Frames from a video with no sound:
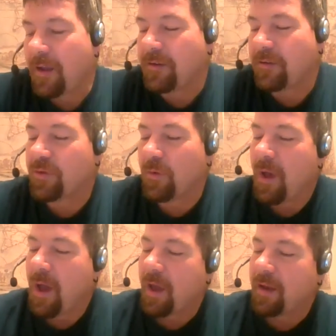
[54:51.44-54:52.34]
and so
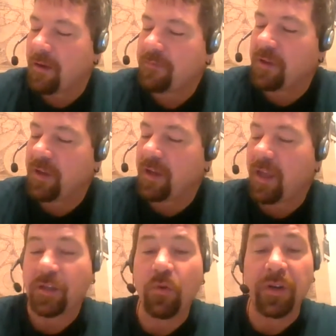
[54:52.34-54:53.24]
I love that
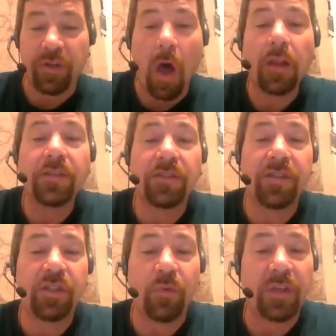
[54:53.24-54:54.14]
again, you acknowledge the
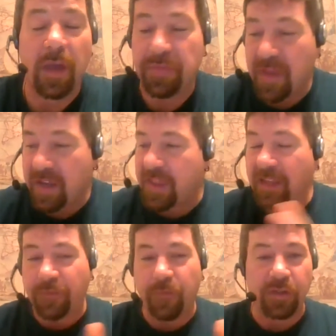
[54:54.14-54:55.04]
situation. I think
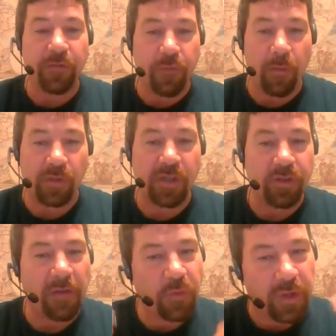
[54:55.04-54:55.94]
that's first and foremost because
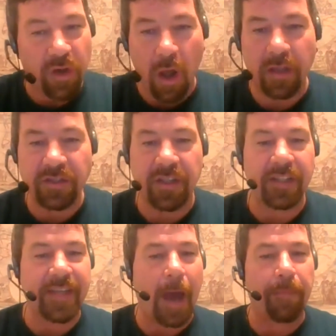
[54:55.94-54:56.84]
you have to acknowledge that
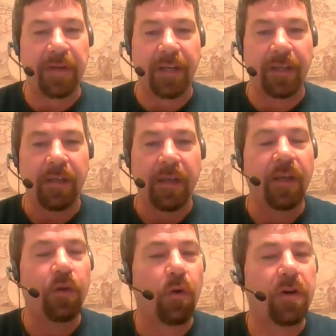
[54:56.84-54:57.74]
it's happening
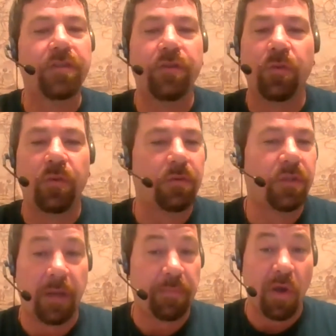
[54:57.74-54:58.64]
in order to
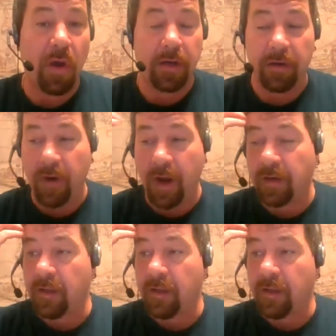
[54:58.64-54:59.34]
get beyond it, right?